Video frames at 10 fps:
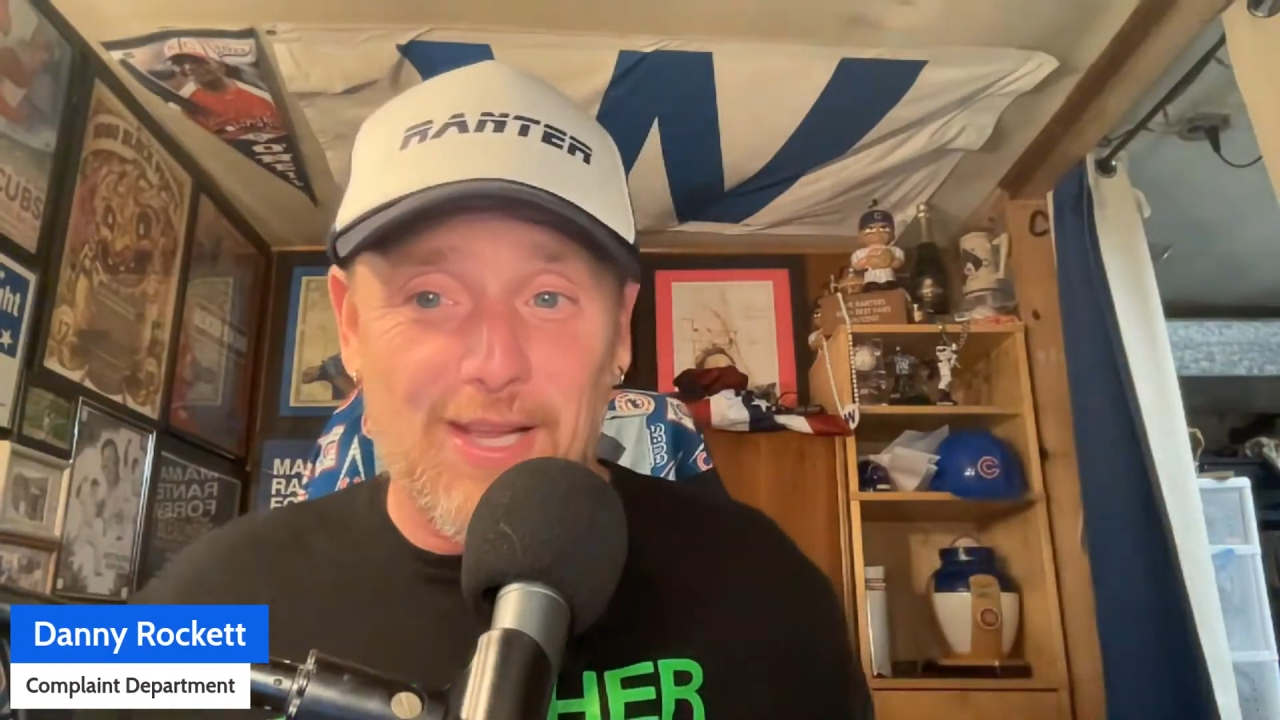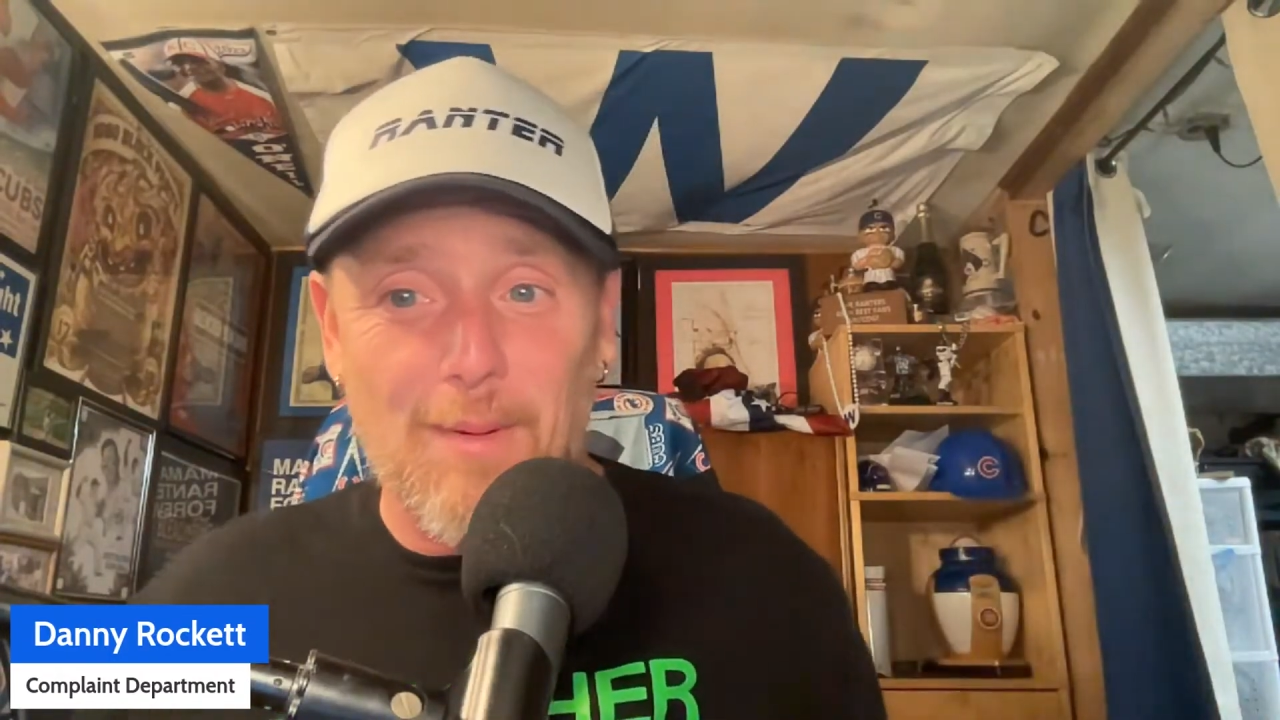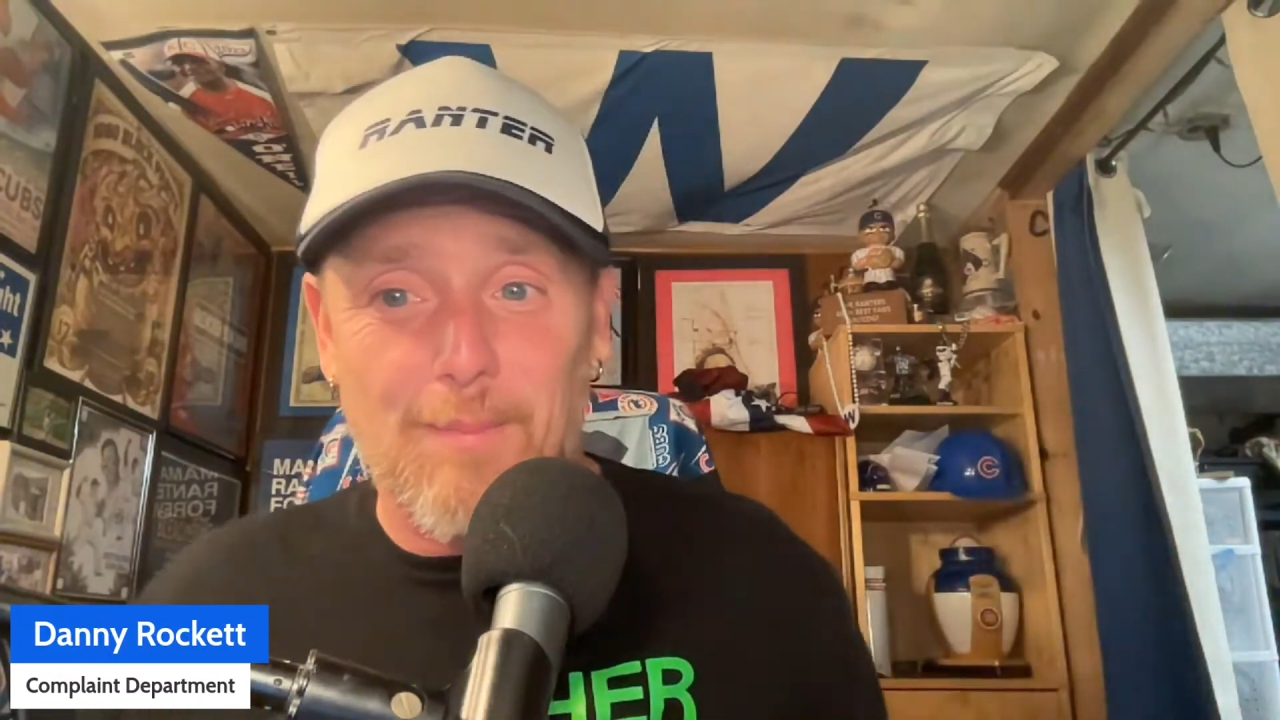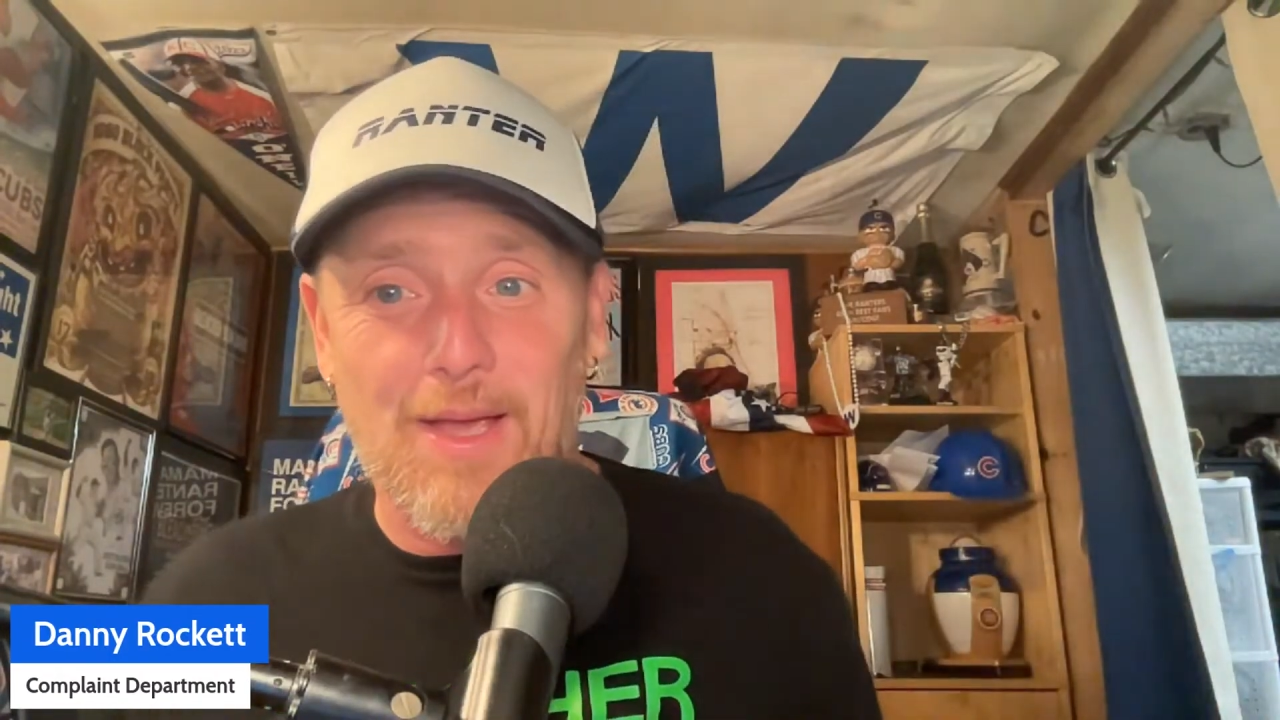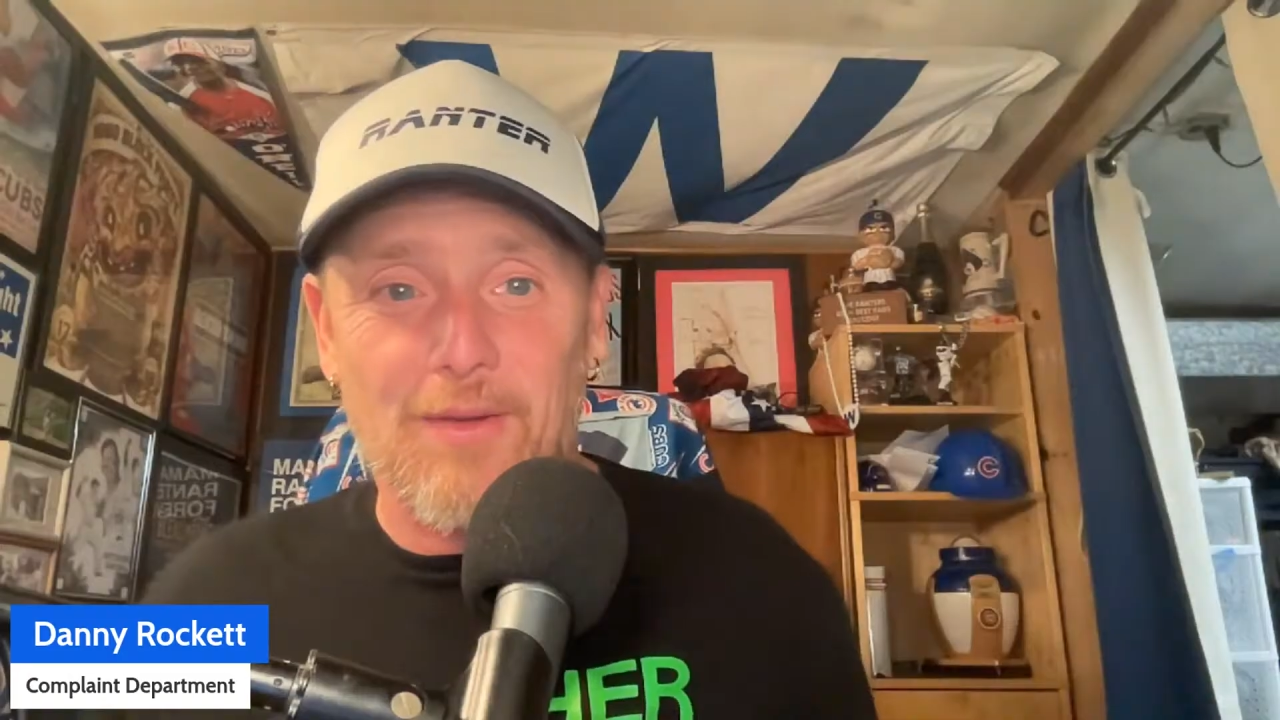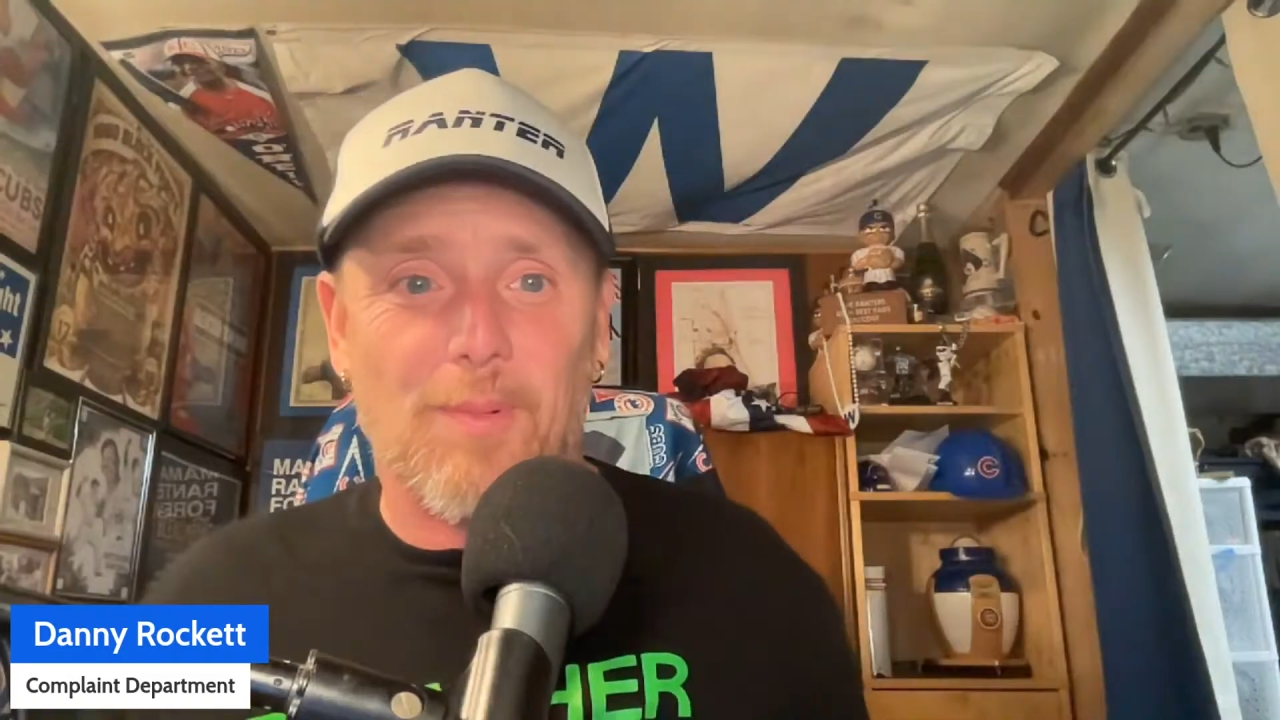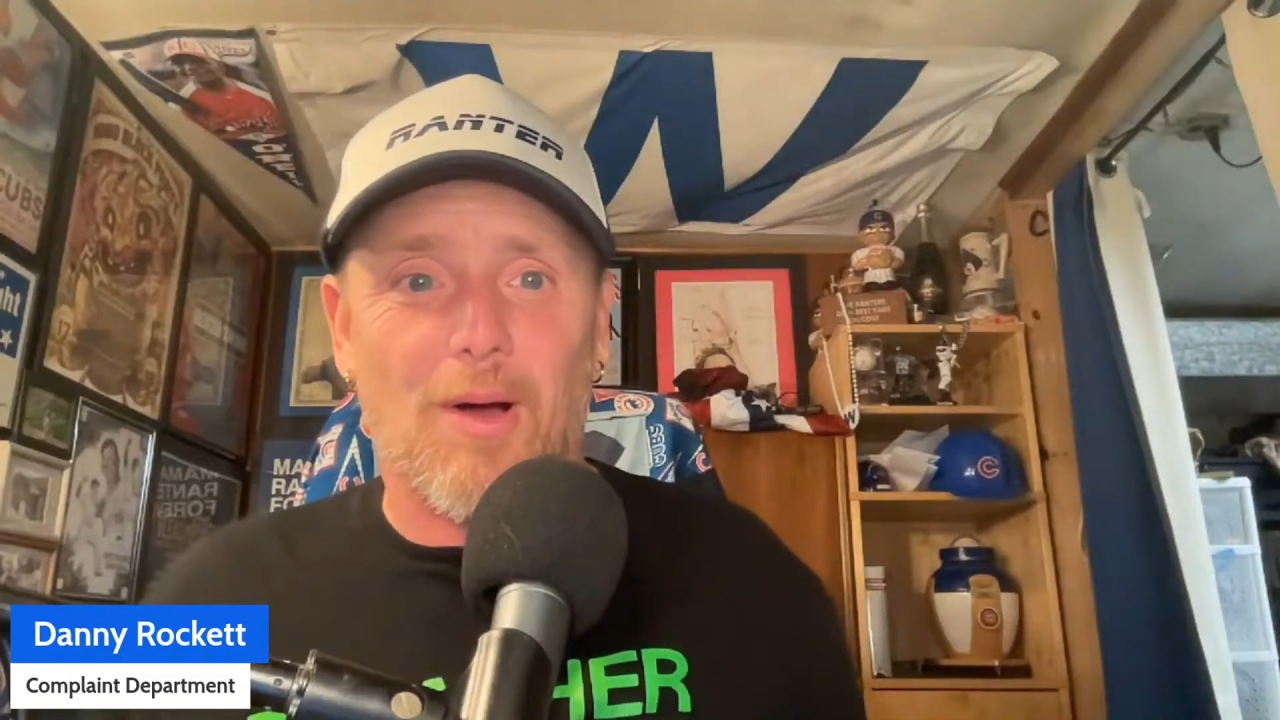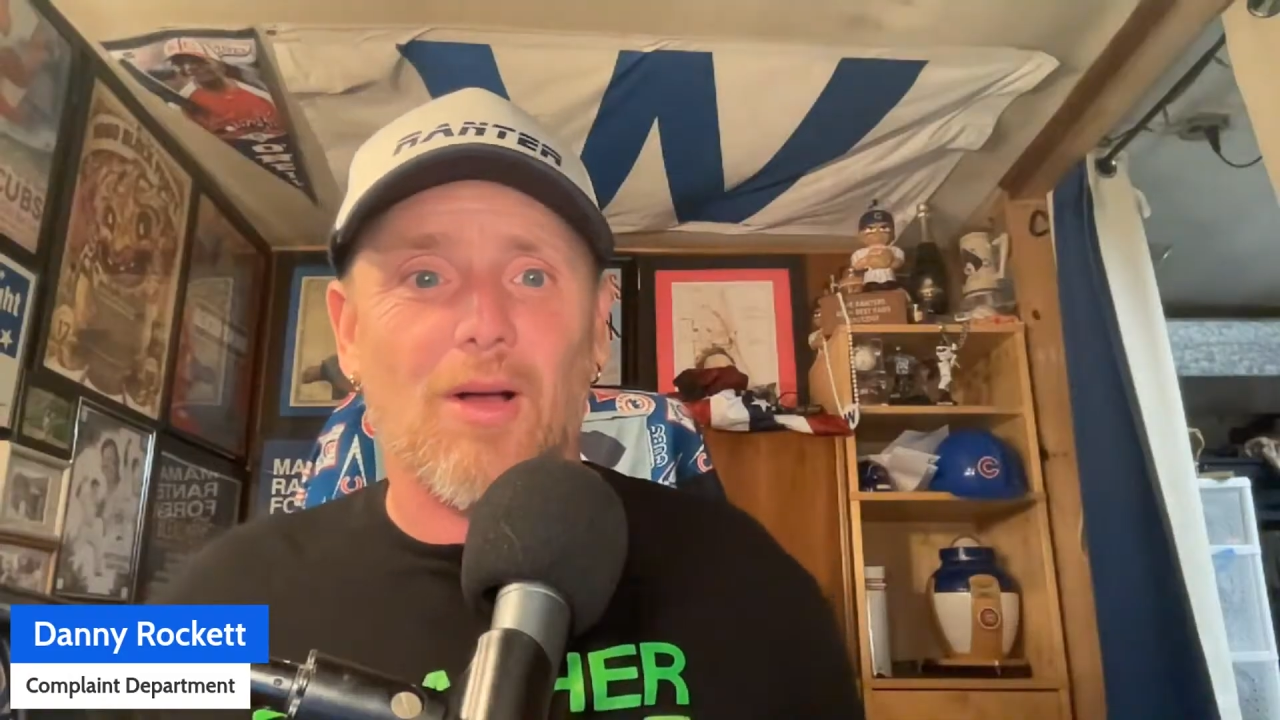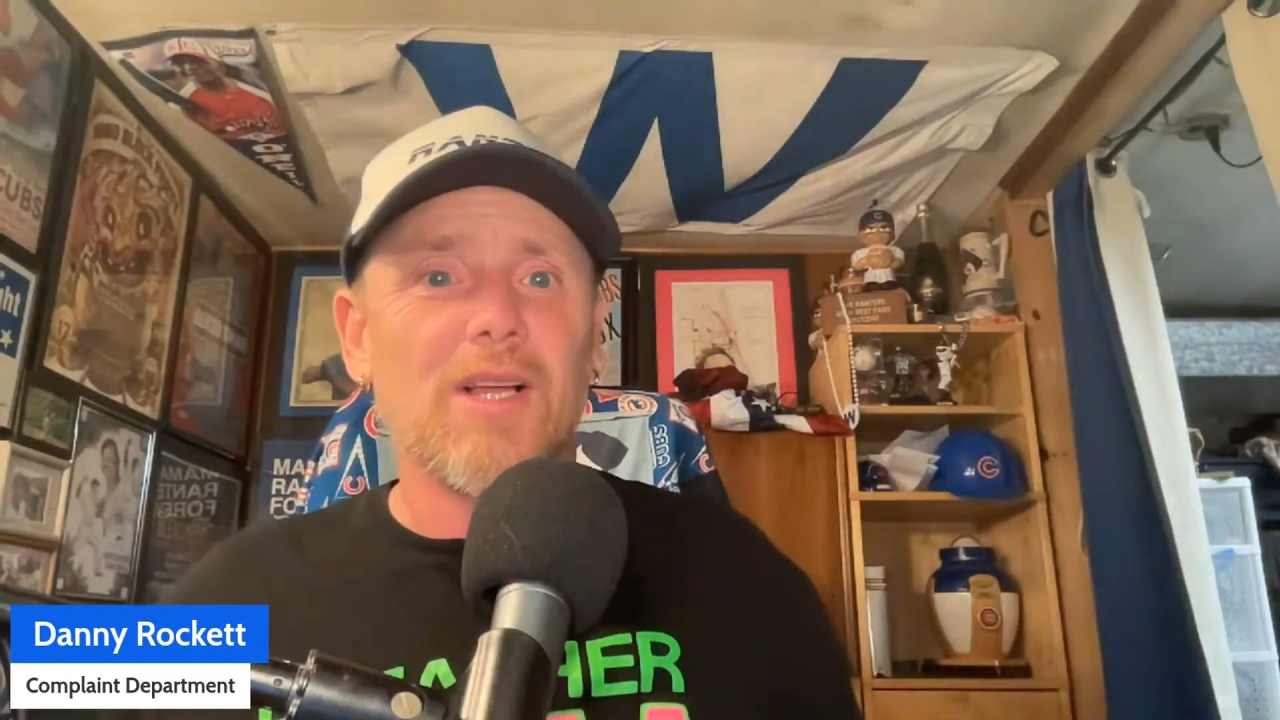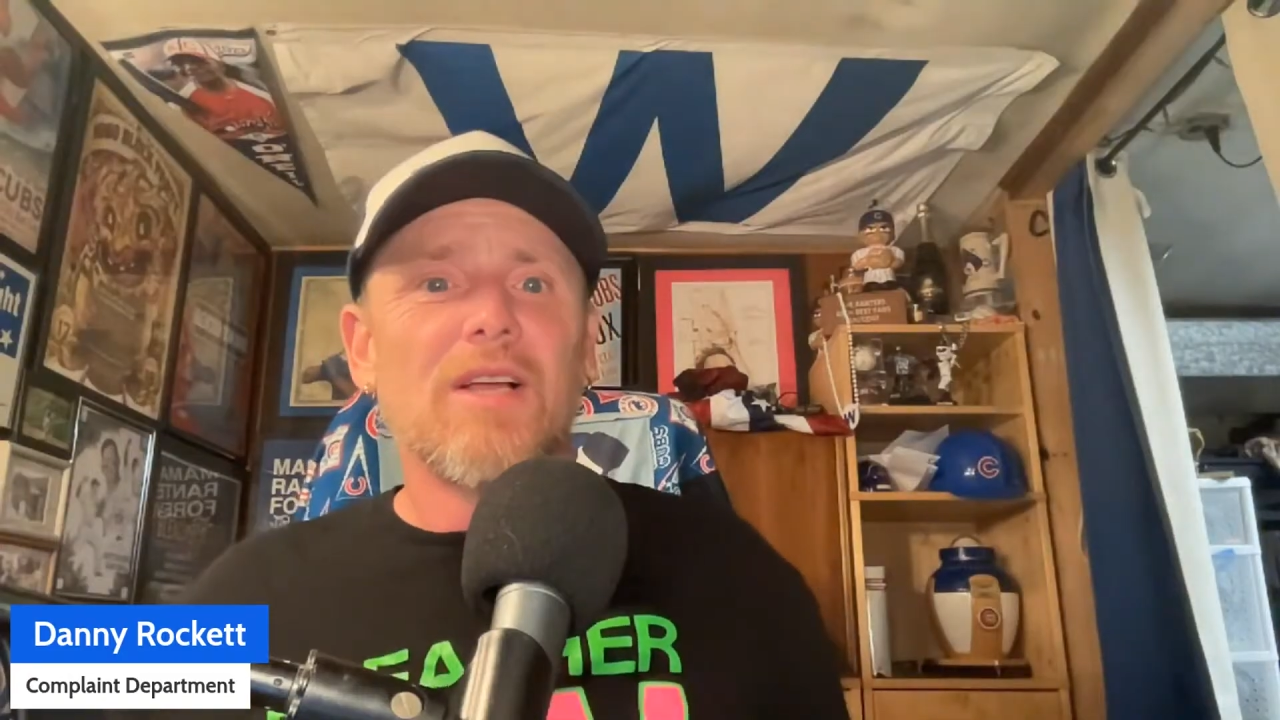team at
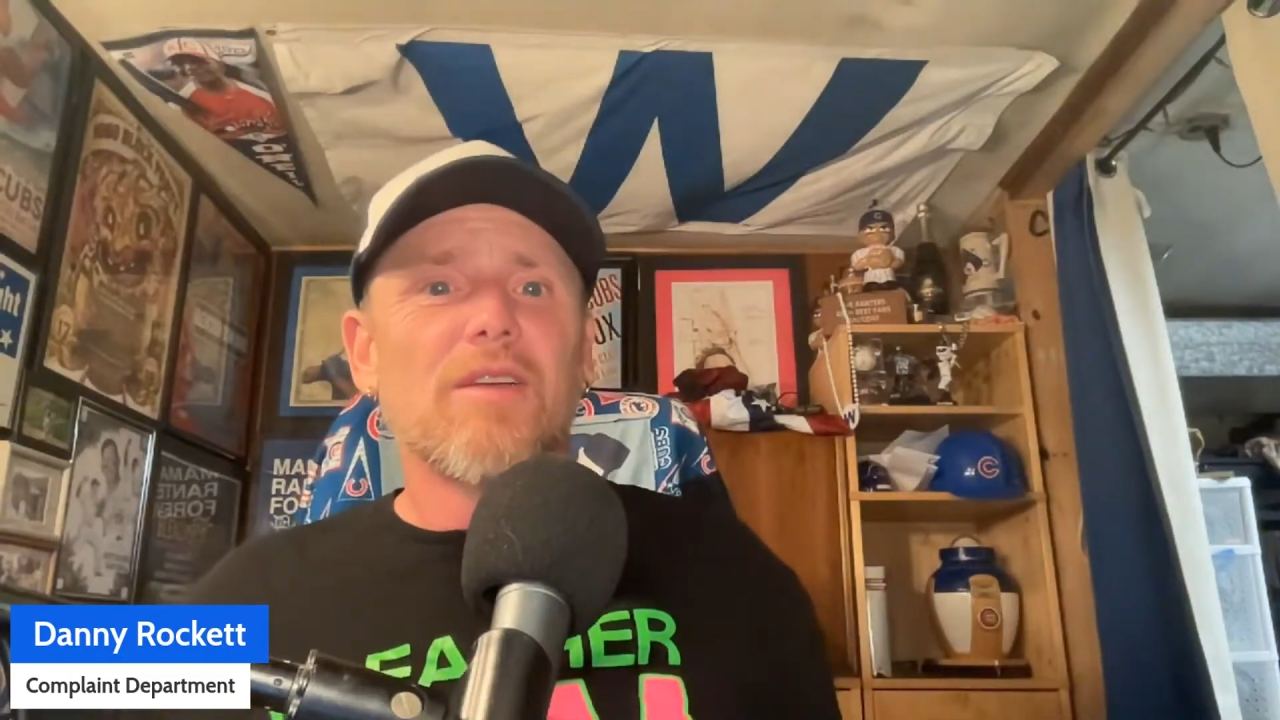baseball.